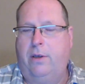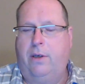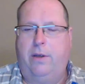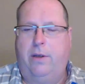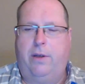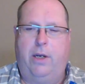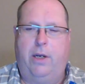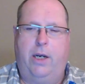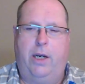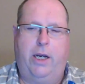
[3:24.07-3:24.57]

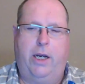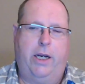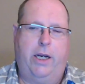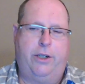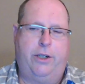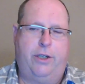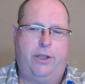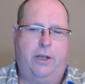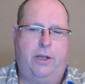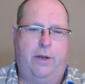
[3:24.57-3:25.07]
the
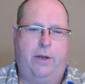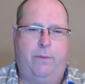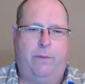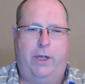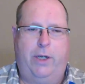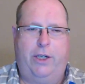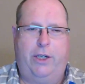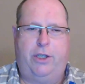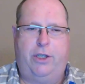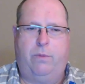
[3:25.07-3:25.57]
negation of
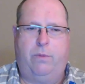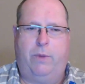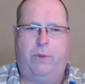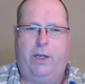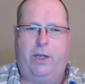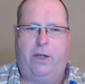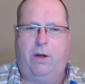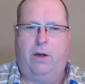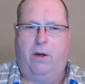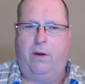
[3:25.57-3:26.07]
which
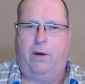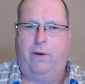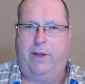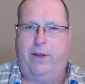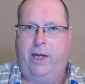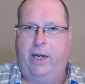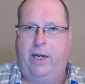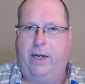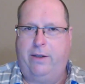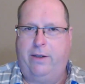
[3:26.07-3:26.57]
we call
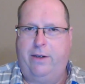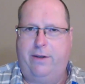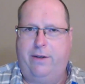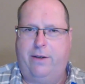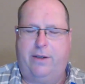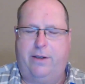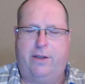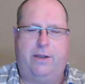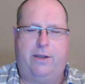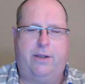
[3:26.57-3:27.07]
the
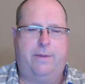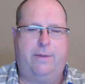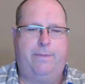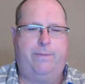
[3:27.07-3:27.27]
antithesis.